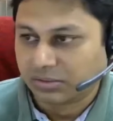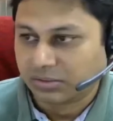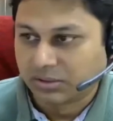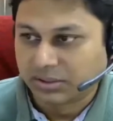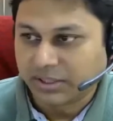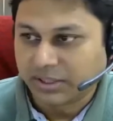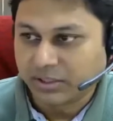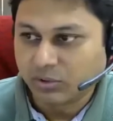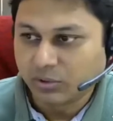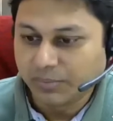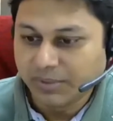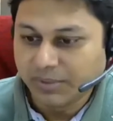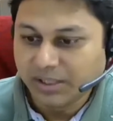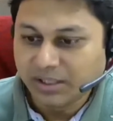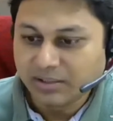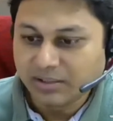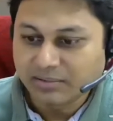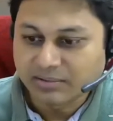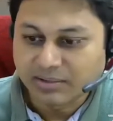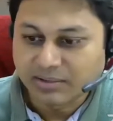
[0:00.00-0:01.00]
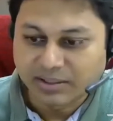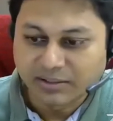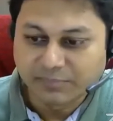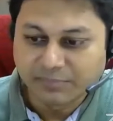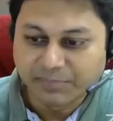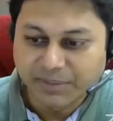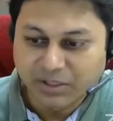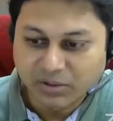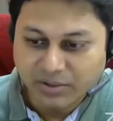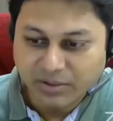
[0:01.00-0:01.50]
There will be certain
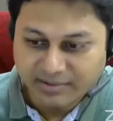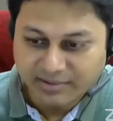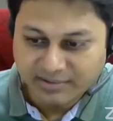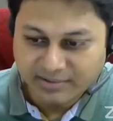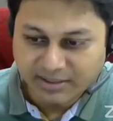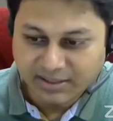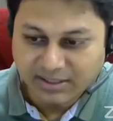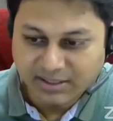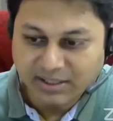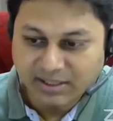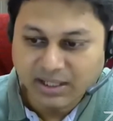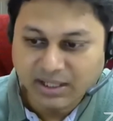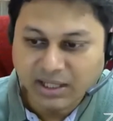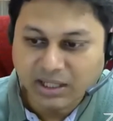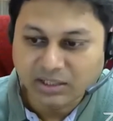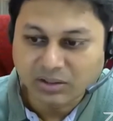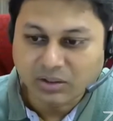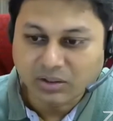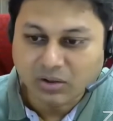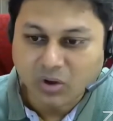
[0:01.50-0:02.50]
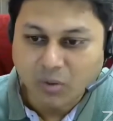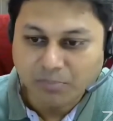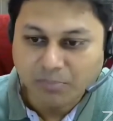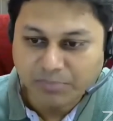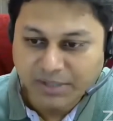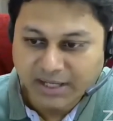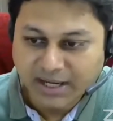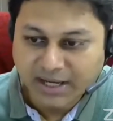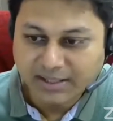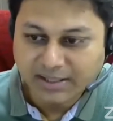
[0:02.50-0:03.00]
periodicity and
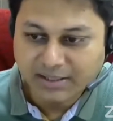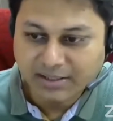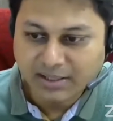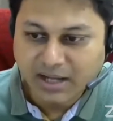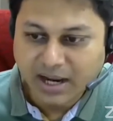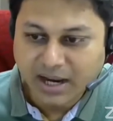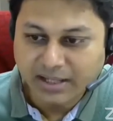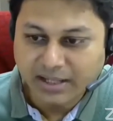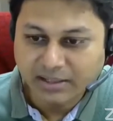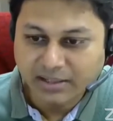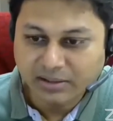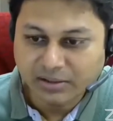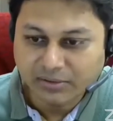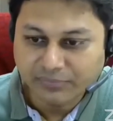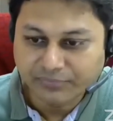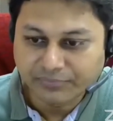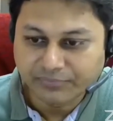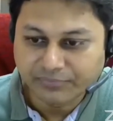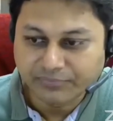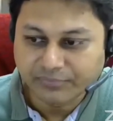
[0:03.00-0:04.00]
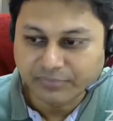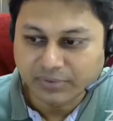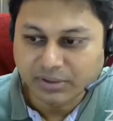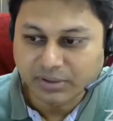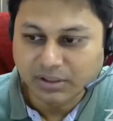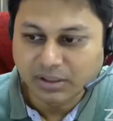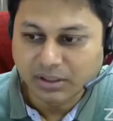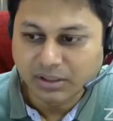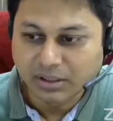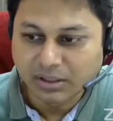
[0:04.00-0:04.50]
complicated kind of
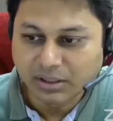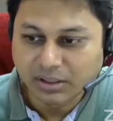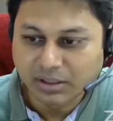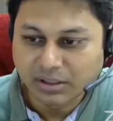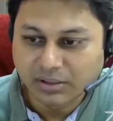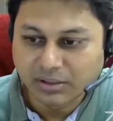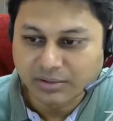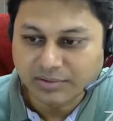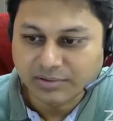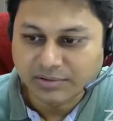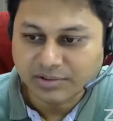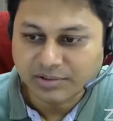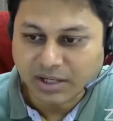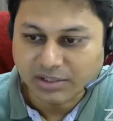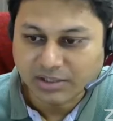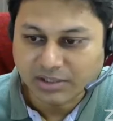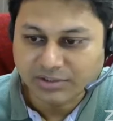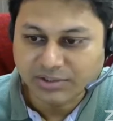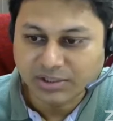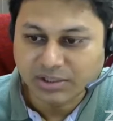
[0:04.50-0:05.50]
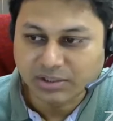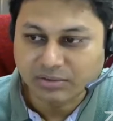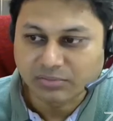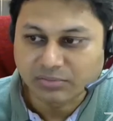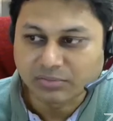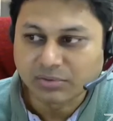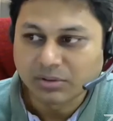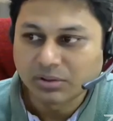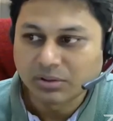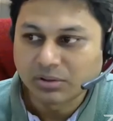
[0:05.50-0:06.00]
structure
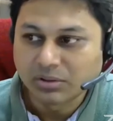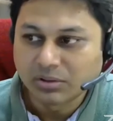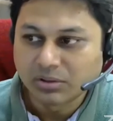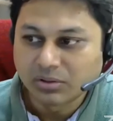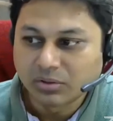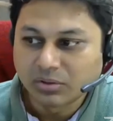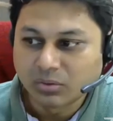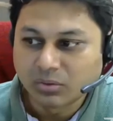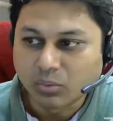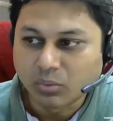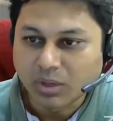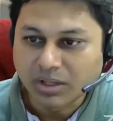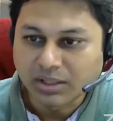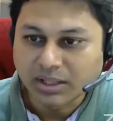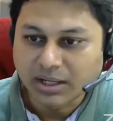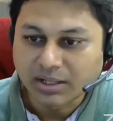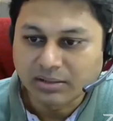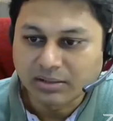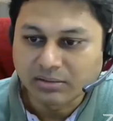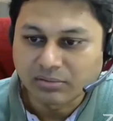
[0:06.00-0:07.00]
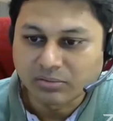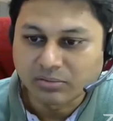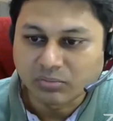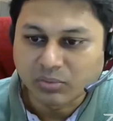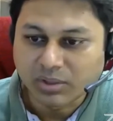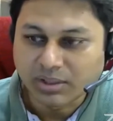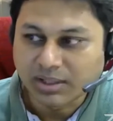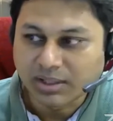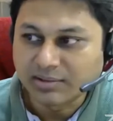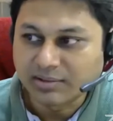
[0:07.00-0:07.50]
one can
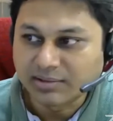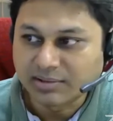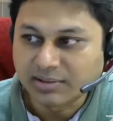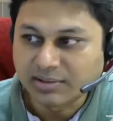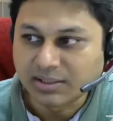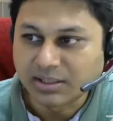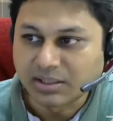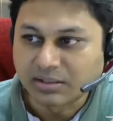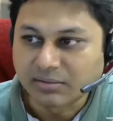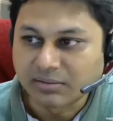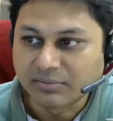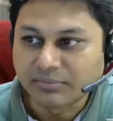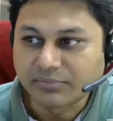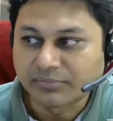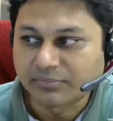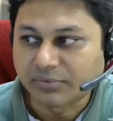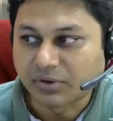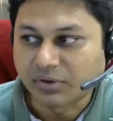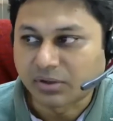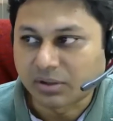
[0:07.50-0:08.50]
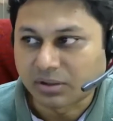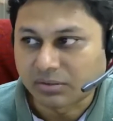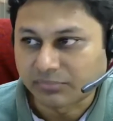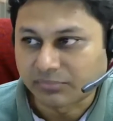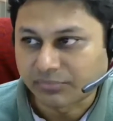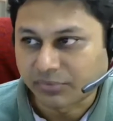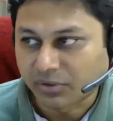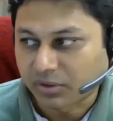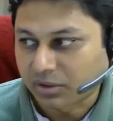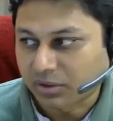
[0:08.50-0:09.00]
see for
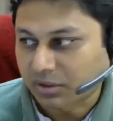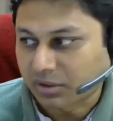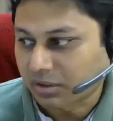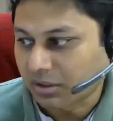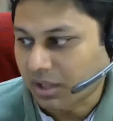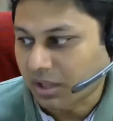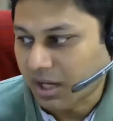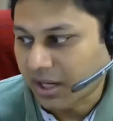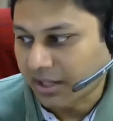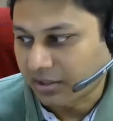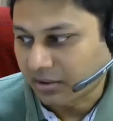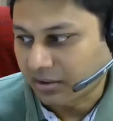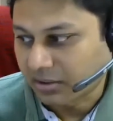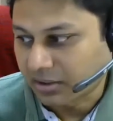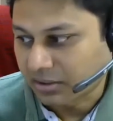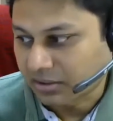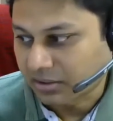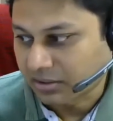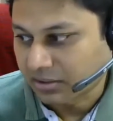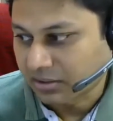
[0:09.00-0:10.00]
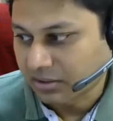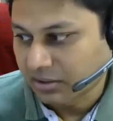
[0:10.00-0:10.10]
higher order